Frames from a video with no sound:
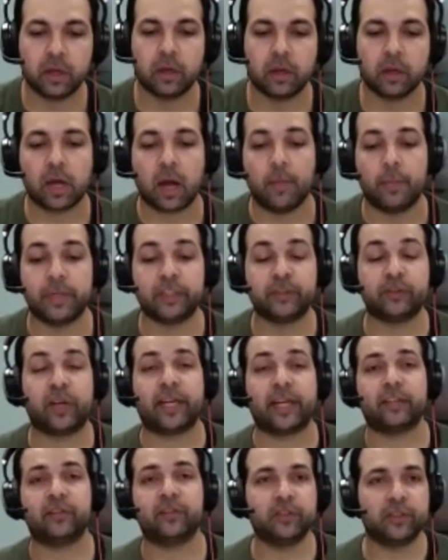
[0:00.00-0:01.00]
Companies
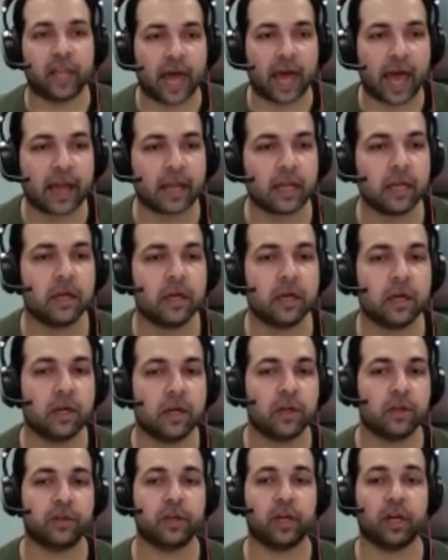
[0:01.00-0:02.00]
like Slack,
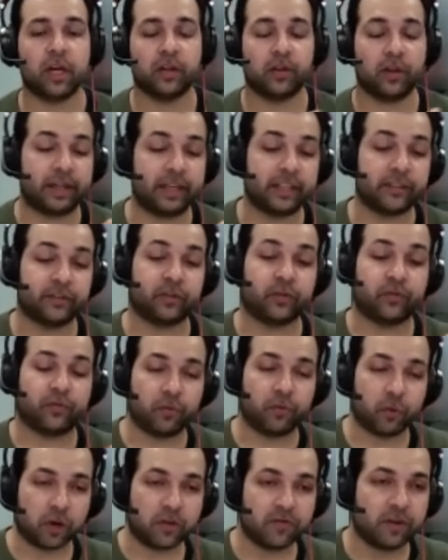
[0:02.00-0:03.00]
at least the
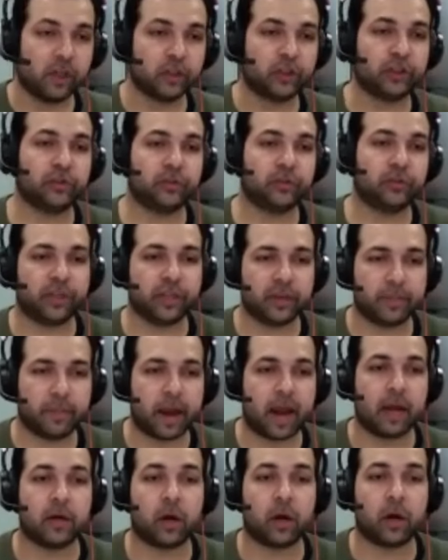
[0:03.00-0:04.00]
free versions
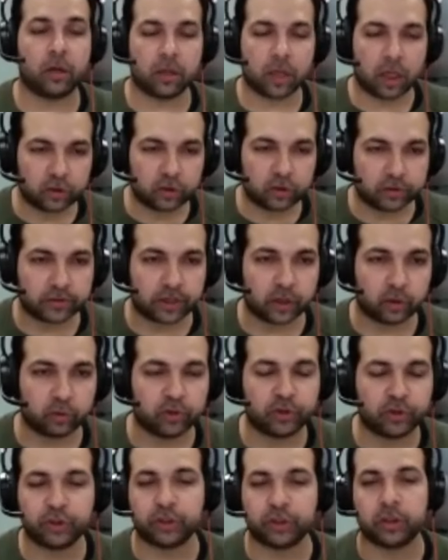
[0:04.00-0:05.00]
depend on touchless
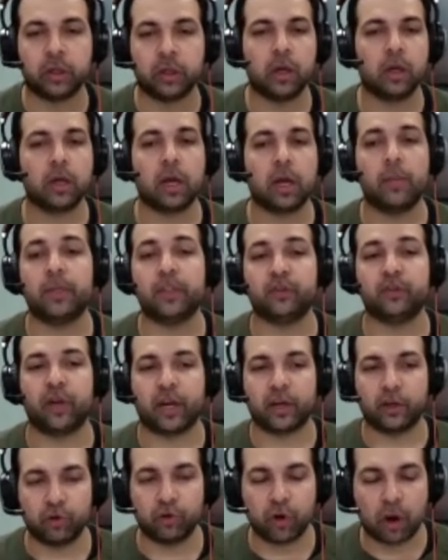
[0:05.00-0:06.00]
acquisition. Companies
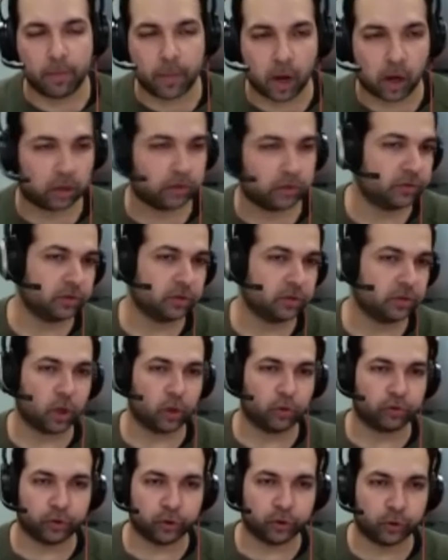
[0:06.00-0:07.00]
like Dropbox
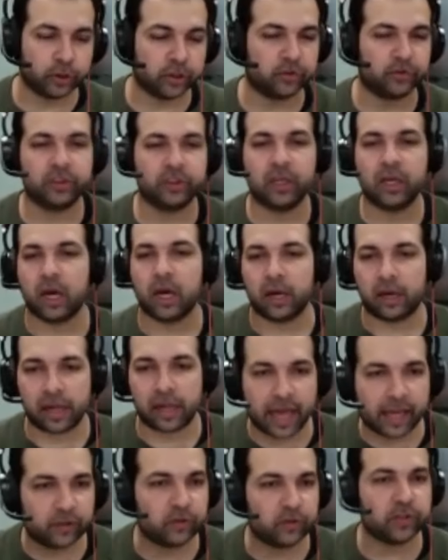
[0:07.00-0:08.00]
also do this.
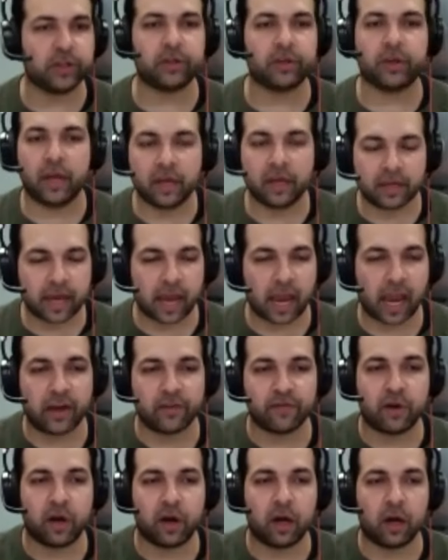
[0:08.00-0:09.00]
Atlassian,
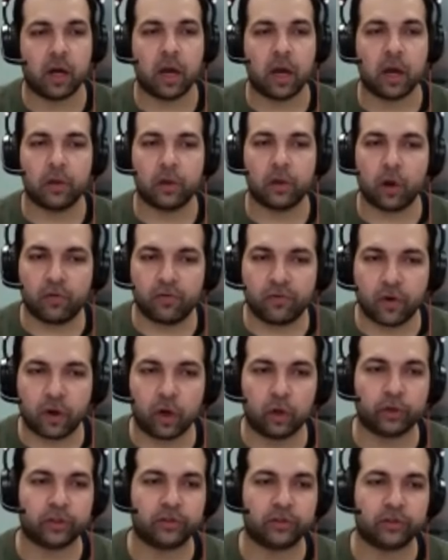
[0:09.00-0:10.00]
Canva, they all
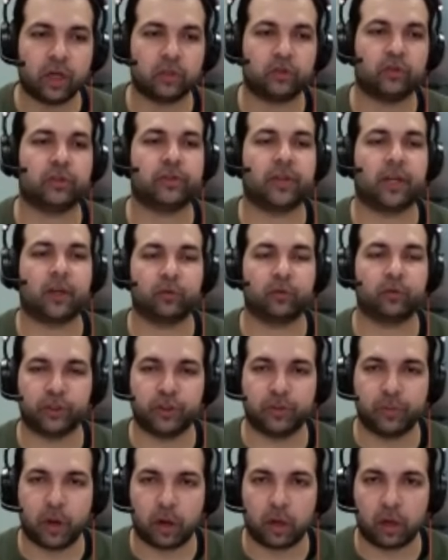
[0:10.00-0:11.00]
follow this touchless
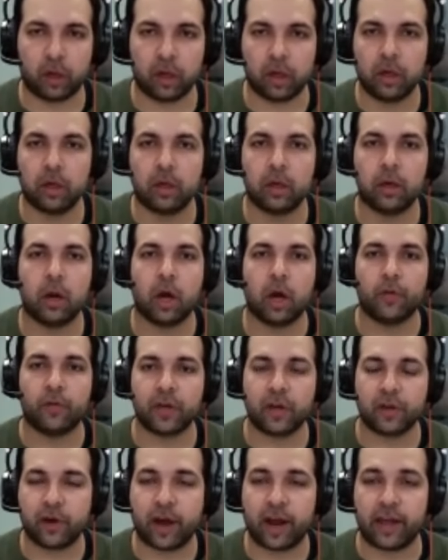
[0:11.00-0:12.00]
acquisition model. On the
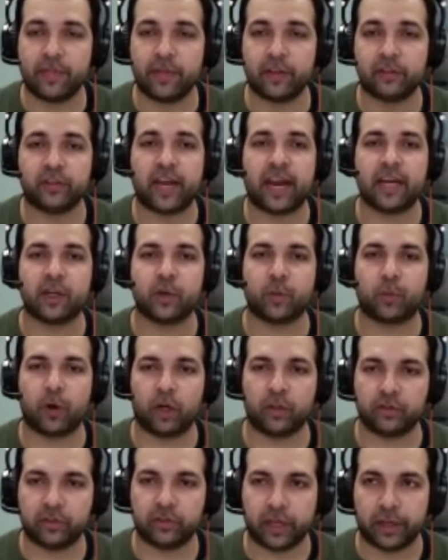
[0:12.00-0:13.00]
other hand, there's
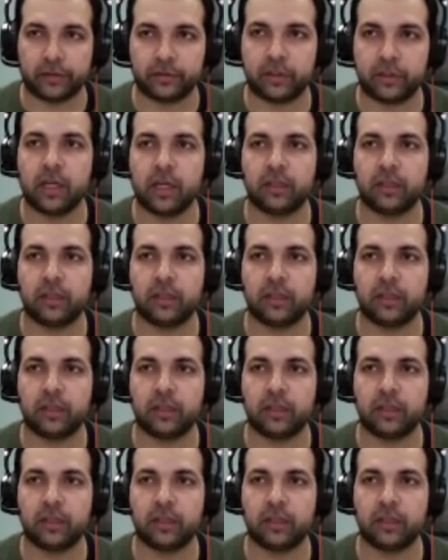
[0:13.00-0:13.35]
enterprise sales.